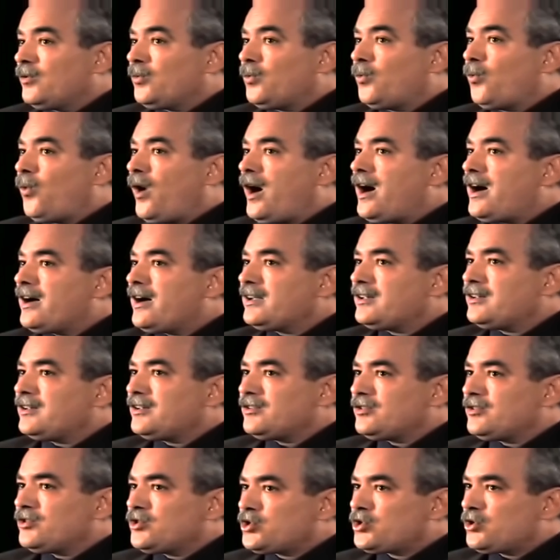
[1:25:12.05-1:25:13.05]
why
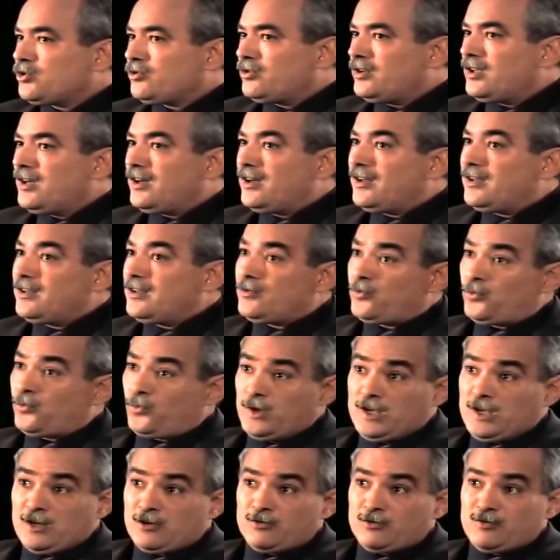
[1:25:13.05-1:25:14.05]
should
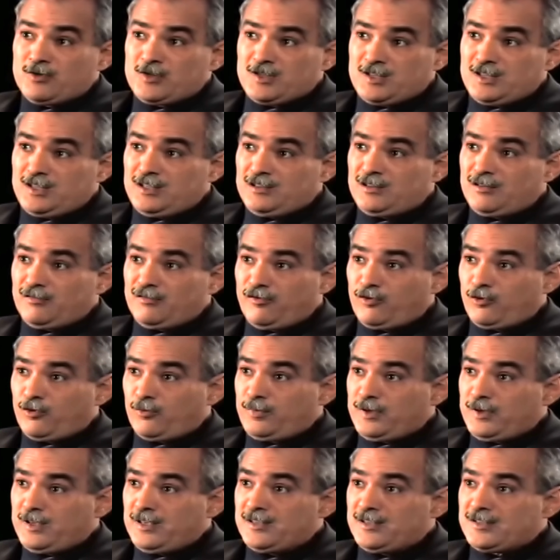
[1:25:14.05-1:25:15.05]
we concede for
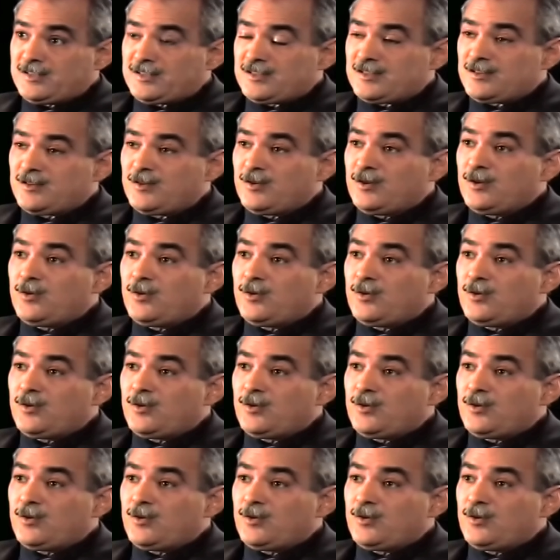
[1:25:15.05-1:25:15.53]
peace